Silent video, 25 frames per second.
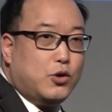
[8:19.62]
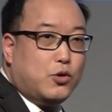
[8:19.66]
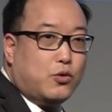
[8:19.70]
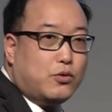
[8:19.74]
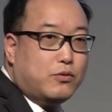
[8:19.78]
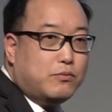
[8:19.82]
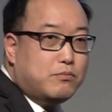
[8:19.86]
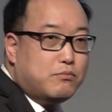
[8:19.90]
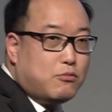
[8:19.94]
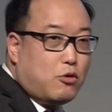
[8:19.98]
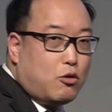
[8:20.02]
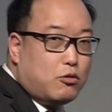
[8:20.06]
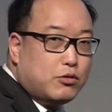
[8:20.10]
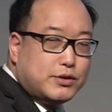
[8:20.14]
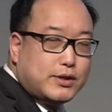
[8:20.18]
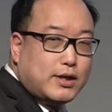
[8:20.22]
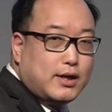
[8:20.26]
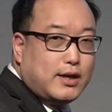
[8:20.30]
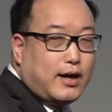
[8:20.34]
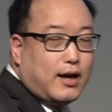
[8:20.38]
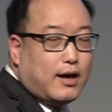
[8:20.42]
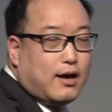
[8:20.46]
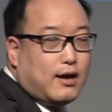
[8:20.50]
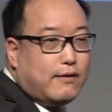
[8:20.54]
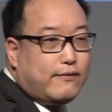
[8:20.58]
you will
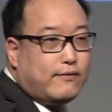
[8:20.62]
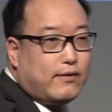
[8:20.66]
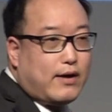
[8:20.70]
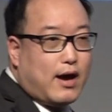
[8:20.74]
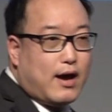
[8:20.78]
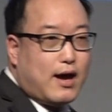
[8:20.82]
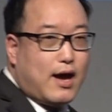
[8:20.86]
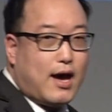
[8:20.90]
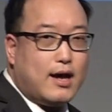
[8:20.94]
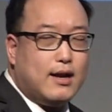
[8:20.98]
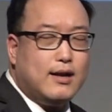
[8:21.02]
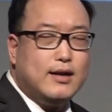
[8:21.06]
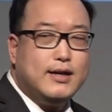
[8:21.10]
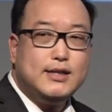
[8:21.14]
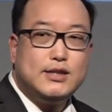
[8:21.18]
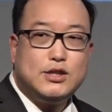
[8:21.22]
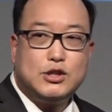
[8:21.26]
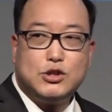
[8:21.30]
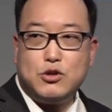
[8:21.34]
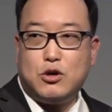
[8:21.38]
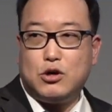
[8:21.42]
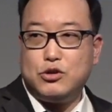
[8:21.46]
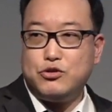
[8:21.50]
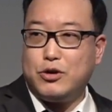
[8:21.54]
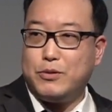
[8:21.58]
mostly have at
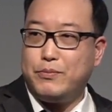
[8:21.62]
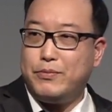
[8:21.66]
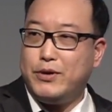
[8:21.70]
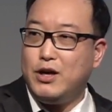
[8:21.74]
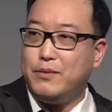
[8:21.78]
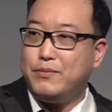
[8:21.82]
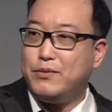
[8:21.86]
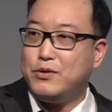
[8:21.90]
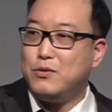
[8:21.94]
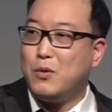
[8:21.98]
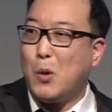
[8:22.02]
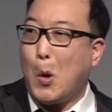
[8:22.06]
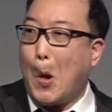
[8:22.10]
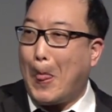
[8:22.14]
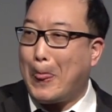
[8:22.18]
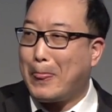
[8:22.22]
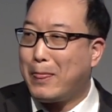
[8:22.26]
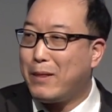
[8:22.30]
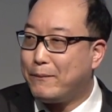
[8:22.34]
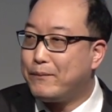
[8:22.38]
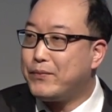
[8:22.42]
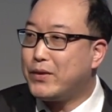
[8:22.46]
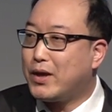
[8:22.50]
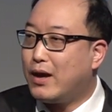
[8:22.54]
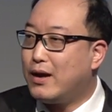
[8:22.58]
least 200 people.
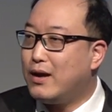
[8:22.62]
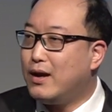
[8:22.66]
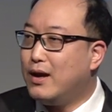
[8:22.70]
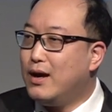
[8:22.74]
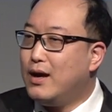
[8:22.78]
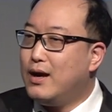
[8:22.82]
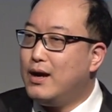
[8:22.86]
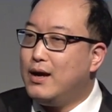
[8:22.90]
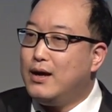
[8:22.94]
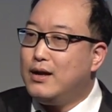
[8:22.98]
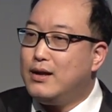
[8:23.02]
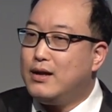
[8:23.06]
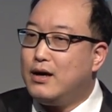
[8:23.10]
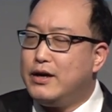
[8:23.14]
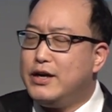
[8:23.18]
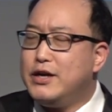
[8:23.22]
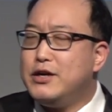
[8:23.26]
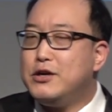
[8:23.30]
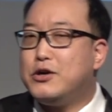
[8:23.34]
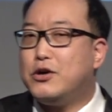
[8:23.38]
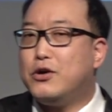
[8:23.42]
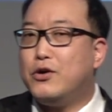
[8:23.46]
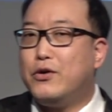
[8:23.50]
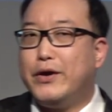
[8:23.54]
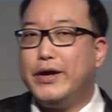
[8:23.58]
Okay, now
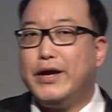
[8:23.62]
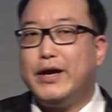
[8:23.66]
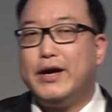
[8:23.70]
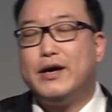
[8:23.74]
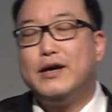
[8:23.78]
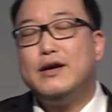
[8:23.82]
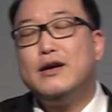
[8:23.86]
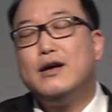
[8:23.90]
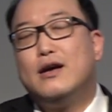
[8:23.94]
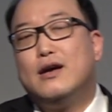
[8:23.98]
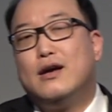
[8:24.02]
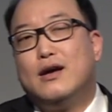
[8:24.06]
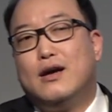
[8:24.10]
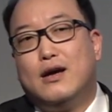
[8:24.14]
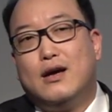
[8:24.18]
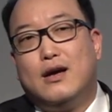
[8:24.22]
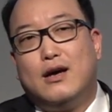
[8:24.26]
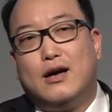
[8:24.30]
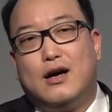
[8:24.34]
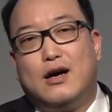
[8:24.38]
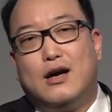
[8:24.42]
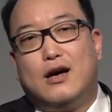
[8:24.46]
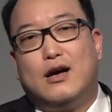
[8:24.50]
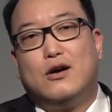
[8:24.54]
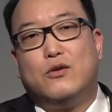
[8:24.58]
in Korea,
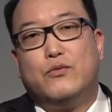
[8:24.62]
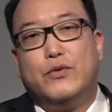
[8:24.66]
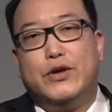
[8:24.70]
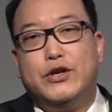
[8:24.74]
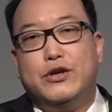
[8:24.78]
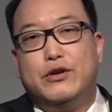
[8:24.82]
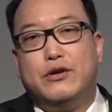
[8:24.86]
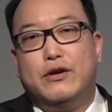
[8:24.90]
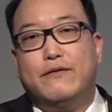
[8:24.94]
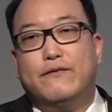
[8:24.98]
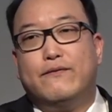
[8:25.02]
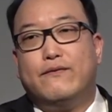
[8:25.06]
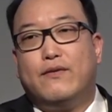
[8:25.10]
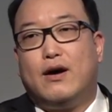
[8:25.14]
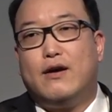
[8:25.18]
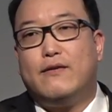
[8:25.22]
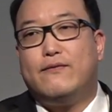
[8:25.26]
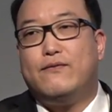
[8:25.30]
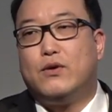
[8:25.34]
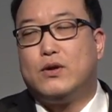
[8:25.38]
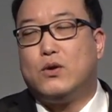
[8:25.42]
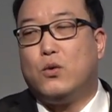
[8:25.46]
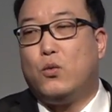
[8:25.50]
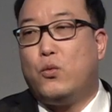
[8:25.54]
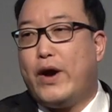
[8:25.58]
when you
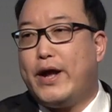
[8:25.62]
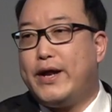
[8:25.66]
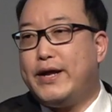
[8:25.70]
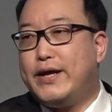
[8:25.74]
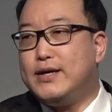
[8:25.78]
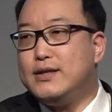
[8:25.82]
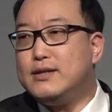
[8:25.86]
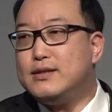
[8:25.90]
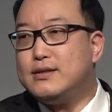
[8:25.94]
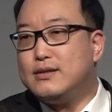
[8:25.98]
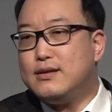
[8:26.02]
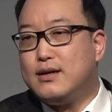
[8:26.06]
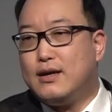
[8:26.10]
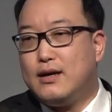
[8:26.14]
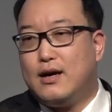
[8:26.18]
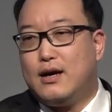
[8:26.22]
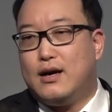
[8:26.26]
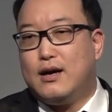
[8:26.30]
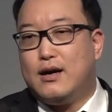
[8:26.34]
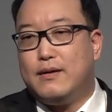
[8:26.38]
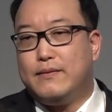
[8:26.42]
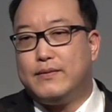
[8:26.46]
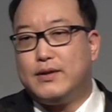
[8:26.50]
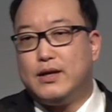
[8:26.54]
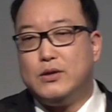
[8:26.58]
invite for the weddings,
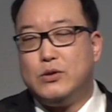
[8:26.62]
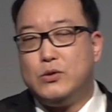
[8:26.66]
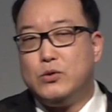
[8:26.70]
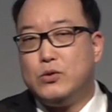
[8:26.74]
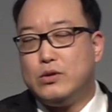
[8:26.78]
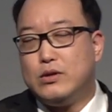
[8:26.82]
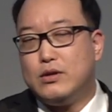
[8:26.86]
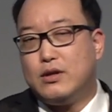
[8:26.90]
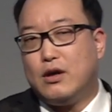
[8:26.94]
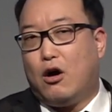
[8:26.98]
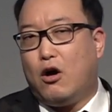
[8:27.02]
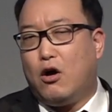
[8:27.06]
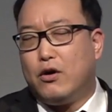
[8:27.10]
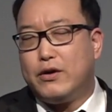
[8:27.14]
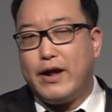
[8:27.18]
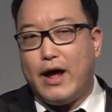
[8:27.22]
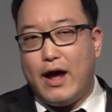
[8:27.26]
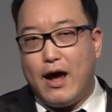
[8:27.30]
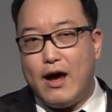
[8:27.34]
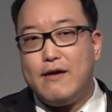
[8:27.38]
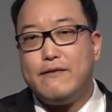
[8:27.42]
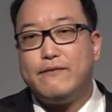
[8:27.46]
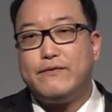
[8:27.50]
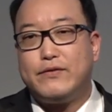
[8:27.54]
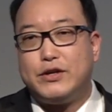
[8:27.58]

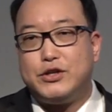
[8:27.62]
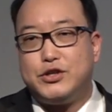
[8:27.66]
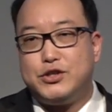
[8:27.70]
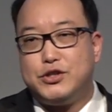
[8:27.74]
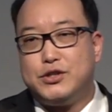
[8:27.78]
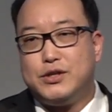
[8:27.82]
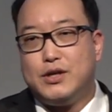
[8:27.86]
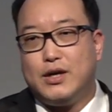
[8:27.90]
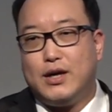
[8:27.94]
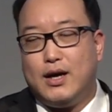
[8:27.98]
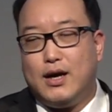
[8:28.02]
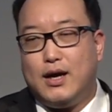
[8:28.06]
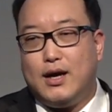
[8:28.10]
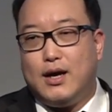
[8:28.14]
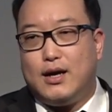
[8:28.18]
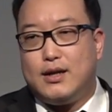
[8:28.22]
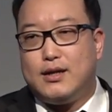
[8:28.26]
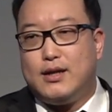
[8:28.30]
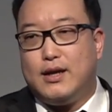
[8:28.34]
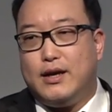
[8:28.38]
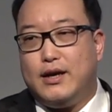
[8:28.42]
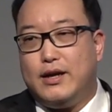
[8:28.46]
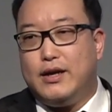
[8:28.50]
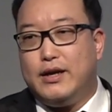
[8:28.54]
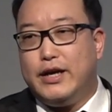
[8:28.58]
on average,
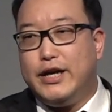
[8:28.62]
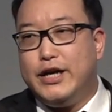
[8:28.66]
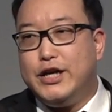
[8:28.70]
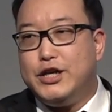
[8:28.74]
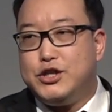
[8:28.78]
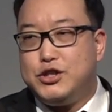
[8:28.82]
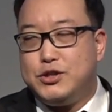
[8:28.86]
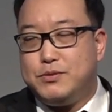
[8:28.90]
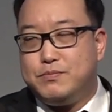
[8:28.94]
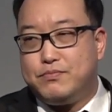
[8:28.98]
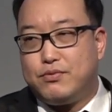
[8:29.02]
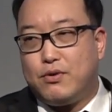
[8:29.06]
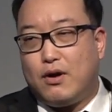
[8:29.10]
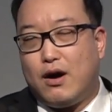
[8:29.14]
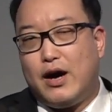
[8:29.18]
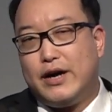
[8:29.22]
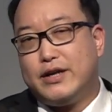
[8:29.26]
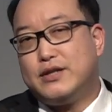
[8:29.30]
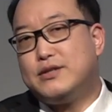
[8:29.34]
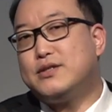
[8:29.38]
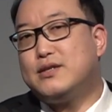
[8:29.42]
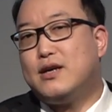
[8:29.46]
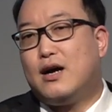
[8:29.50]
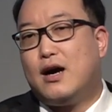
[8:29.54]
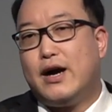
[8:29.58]
each
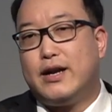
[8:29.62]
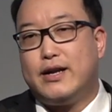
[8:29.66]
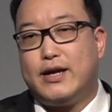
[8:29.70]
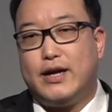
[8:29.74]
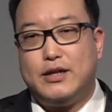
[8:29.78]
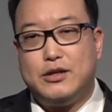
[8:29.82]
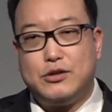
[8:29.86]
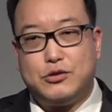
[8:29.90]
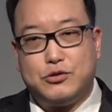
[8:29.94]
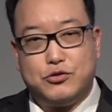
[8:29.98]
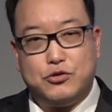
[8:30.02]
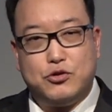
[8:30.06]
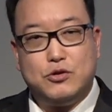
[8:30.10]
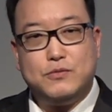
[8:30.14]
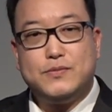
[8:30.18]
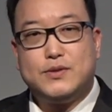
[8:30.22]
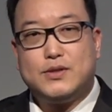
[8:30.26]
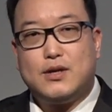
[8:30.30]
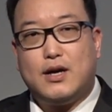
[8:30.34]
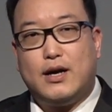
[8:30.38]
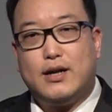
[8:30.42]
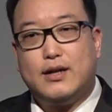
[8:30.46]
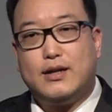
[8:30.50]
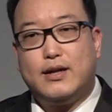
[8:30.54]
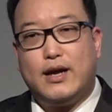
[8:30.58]
bride side and the
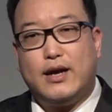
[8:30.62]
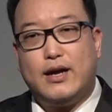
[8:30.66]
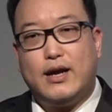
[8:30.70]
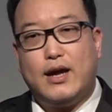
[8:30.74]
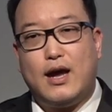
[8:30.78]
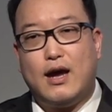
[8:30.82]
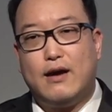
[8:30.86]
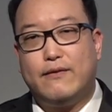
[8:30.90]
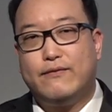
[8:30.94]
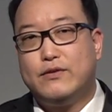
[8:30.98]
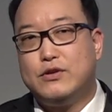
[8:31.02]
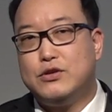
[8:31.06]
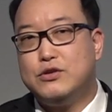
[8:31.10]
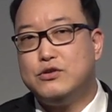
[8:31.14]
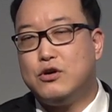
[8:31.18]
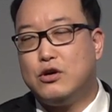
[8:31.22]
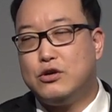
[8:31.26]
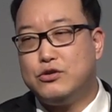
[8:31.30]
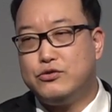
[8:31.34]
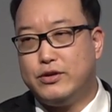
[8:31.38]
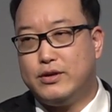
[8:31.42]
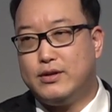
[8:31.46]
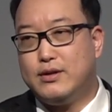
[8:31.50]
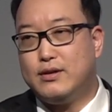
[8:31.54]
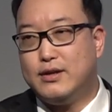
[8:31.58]
groom side, they have
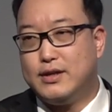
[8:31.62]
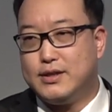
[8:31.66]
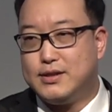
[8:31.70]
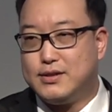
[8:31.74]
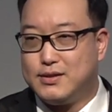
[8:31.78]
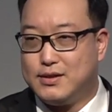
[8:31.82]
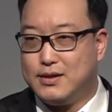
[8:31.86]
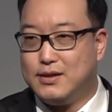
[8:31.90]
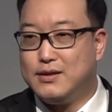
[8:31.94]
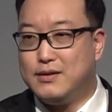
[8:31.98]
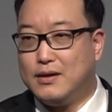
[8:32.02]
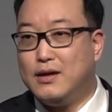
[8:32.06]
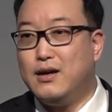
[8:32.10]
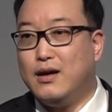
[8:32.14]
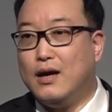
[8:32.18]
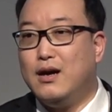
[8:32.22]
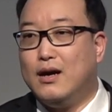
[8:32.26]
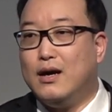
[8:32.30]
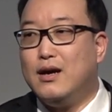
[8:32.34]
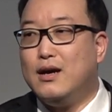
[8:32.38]
200 lists.